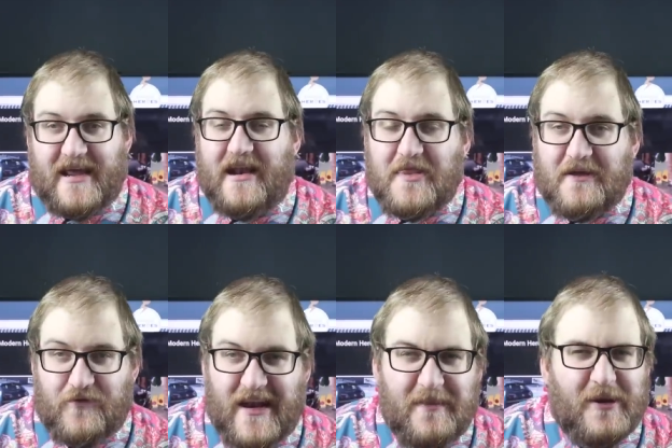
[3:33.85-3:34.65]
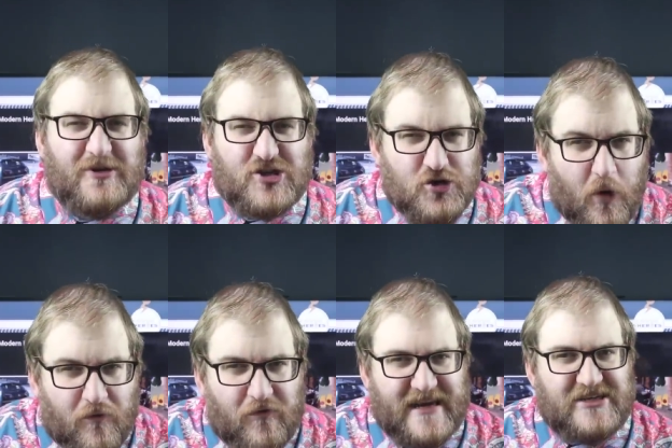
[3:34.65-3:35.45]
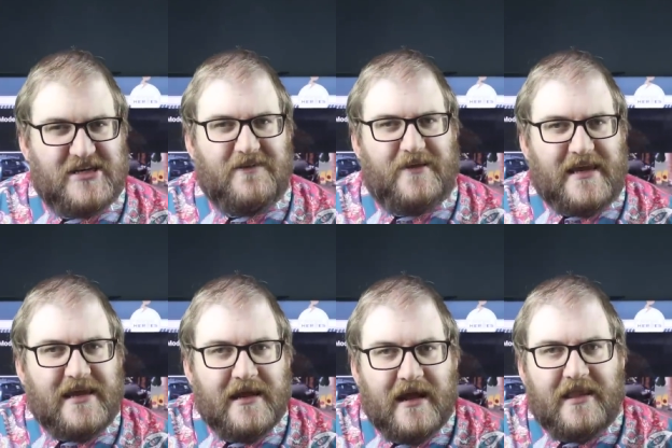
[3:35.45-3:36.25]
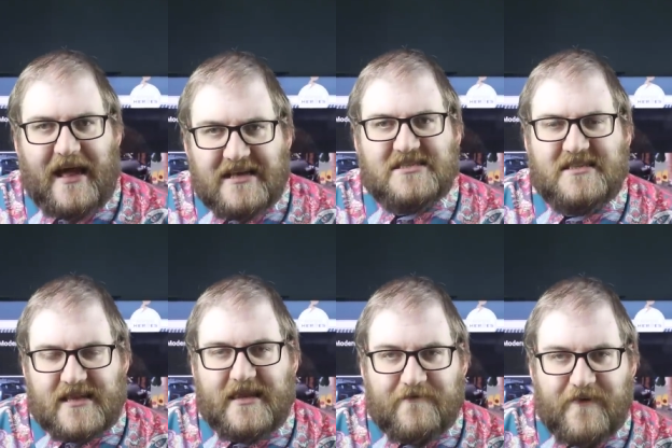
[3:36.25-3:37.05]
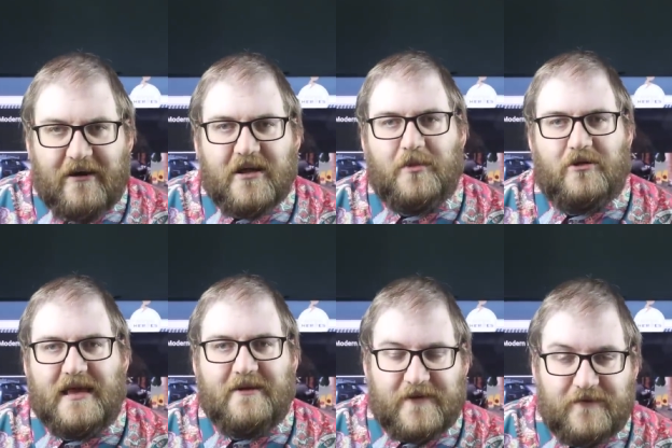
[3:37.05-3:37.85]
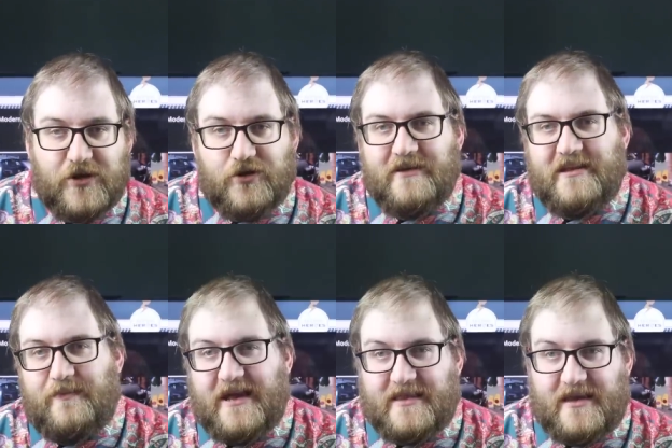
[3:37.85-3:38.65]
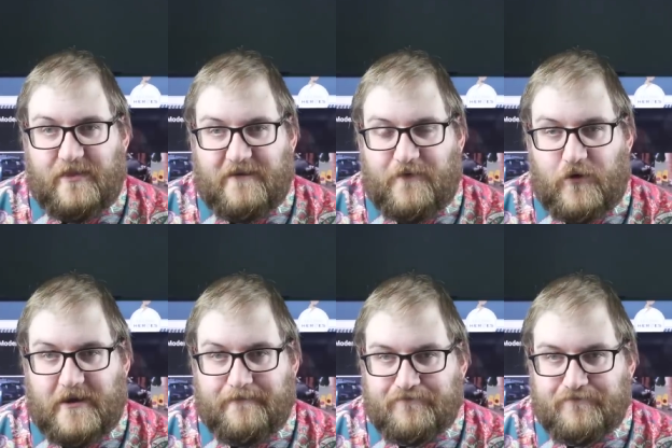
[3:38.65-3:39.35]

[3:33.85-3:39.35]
And I think for anybody with a short-range EV, that's still invaluable, even if you do need to pay a little bit for it.